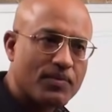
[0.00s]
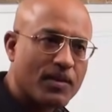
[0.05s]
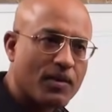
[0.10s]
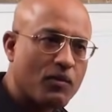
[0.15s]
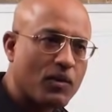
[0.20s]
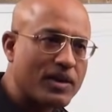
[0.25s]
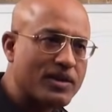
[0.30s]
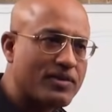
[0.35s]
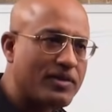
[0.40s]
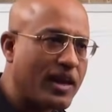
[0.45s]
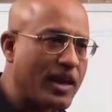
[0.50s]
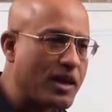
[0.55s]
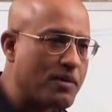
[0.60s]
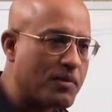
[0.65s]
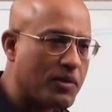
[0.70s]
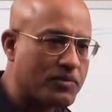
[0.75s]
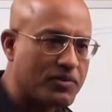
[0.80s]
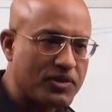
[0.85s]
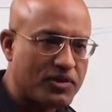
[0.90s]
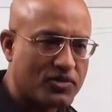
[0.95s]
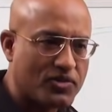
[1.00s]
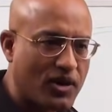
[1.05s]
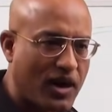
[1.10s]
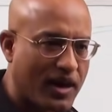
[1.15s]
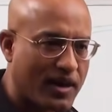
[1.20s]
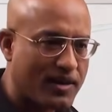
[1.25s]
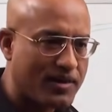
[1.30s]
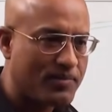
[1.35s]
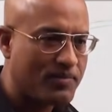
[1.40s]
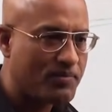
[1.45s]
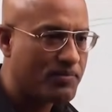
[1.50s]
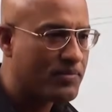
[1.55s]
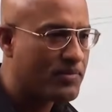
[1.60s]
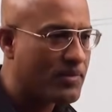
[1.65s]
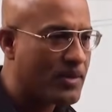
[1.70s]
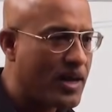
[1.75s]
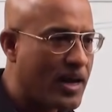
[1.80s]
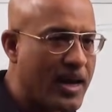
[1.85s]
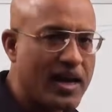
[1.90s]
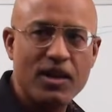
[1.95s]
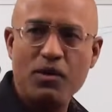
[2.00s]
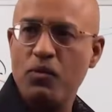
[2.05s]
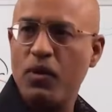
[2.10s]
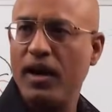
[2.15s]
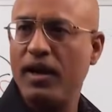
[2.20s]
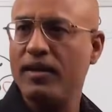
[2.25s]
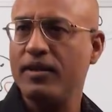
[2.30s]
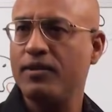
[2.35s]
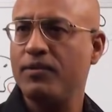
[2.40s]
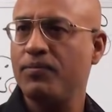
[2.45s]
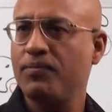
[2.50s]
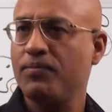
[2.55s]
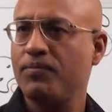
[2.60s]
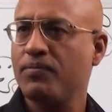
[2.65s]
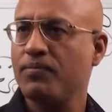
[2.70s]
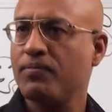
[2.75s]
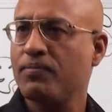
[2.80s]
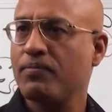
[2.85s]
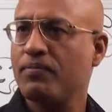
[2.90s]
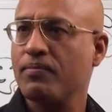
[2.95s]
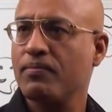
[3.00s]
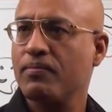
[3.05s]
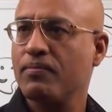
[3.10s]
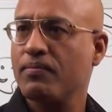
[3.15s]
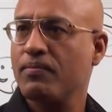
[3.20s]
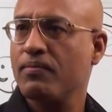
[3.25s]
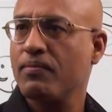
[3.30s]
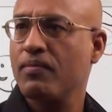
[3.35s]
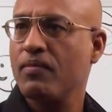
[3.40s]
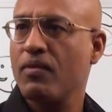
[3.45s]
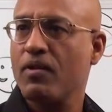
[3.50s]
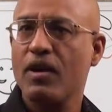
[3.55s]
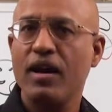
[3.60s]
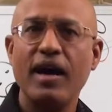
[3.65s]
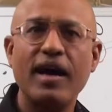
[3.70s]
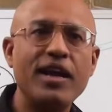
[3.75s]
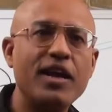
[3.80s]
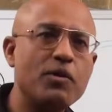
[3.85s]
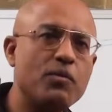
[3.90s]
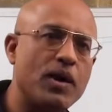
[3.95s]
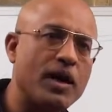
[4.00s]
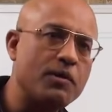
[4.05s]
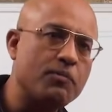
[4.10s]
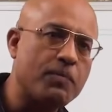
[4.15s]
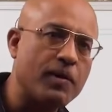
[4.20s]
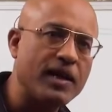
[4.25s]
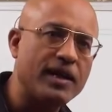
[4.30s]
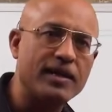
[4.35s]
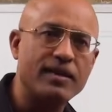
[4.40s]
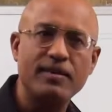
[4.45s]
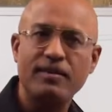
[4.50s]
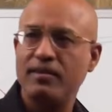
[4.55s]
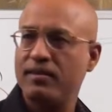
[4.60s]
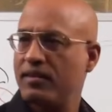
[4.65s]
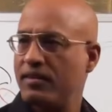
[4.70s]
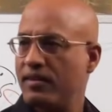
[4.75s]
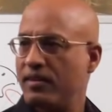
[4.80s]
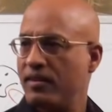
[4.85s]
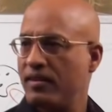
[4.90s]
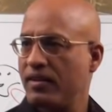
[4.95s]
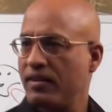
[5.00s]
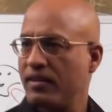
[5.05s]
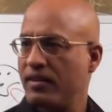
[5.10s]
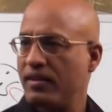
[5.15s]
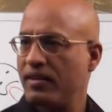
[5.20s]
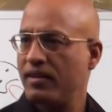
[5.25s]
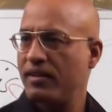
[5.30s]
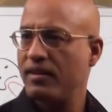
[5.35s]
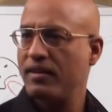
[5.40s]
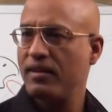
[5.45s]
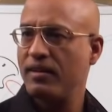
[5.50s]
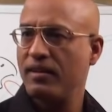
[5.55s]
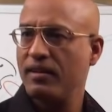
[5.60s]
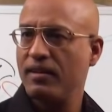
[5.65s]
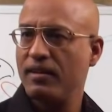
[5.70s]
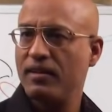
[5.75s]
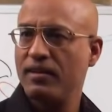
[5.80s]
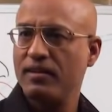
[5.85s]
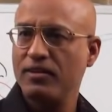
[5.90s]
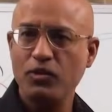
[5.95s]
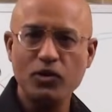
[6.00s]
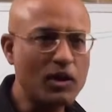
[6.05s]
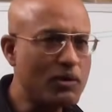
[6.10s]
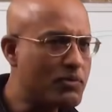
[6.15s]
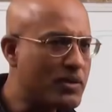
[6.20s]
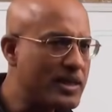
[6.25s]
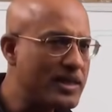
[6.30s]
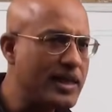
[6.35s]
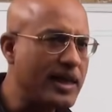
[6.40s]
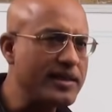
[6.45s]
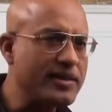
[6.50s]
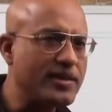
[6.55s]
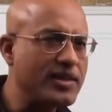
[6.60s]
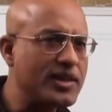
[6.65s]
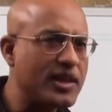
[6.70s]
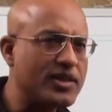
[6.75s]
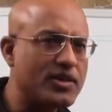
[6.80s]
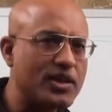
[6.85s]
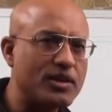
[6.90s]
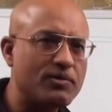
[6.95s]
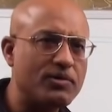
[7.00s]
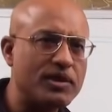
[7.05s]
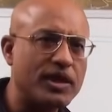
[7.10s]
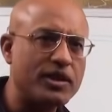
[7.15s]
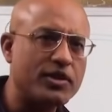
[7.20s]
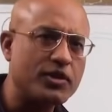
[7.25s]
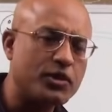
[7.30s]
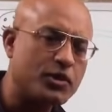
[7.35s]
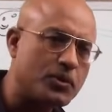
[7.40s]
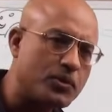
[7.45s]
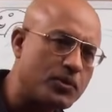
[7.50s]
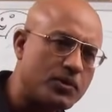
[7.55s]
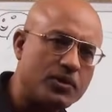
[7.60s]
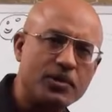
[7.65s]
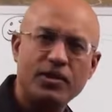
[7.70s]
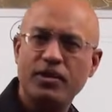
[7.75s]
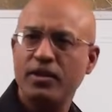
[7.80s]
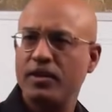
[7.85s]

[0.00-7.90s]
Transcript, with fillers: What is the name of this drug? Anyone? Anyone please? You have very anti-HIV attitude.